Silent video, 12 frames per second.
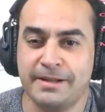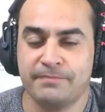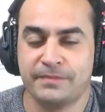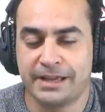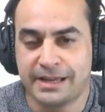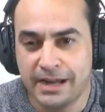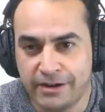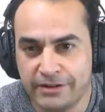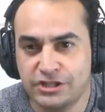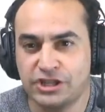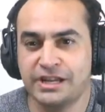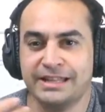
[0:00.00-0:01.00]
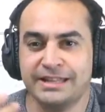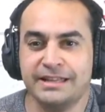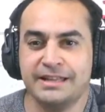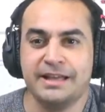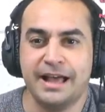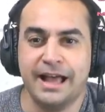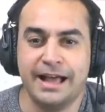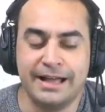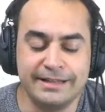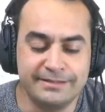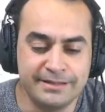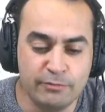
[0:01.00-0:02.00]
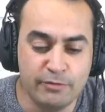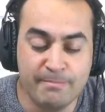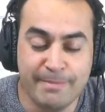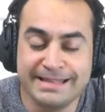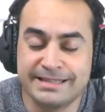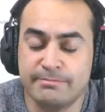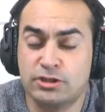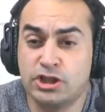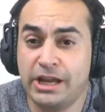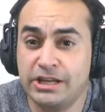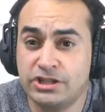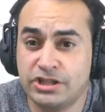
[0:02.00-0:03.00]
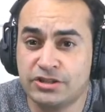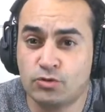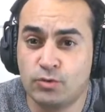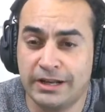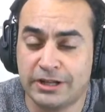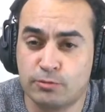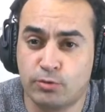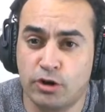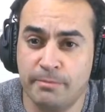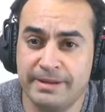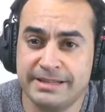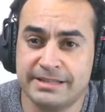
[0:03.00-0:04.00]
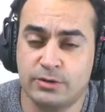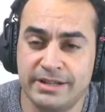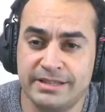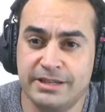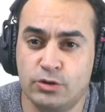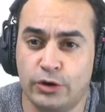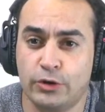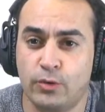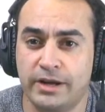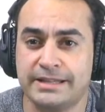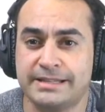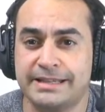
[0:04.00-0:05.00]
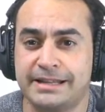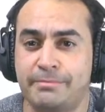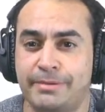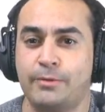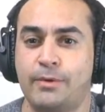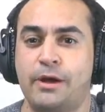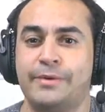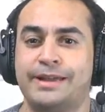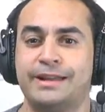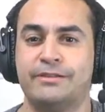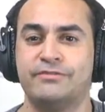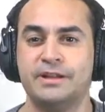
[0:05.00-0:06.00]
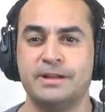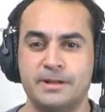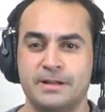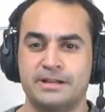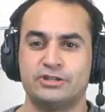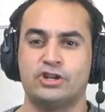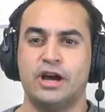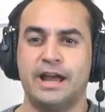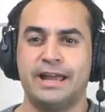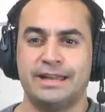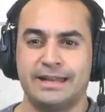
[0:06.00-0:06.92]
encouraging, and we've made some changes as well as promised. 2021 is going to be where we kind of try and